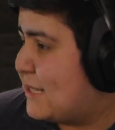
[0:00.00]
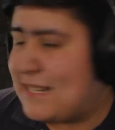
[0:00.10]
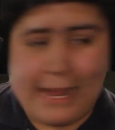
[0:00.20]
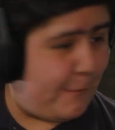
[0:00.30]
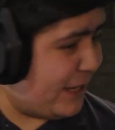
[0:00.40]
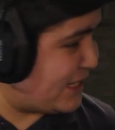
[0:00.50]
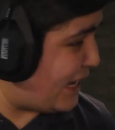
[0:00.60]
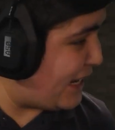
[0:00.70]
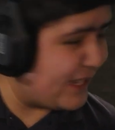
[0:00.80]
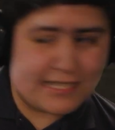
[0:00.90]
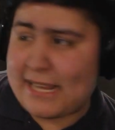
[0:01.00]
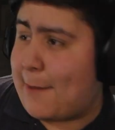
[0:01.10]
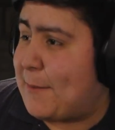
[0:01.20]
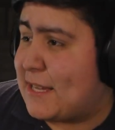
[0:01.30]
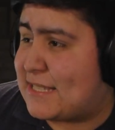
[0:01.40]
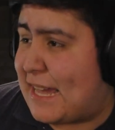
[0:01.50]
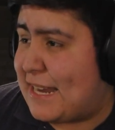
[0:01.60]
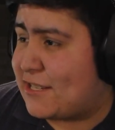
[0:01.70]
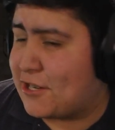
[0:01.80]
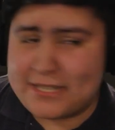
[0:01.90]
This can't be a dead end. This can't be a
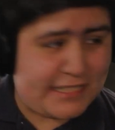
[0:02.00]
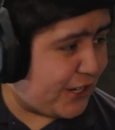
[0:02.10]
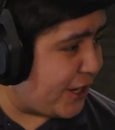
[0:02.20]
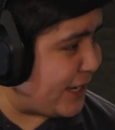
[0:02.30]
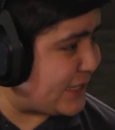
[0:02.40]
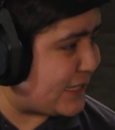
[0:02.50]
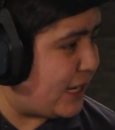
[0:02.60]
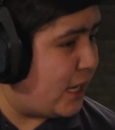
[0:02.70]
dead end. Are you serious?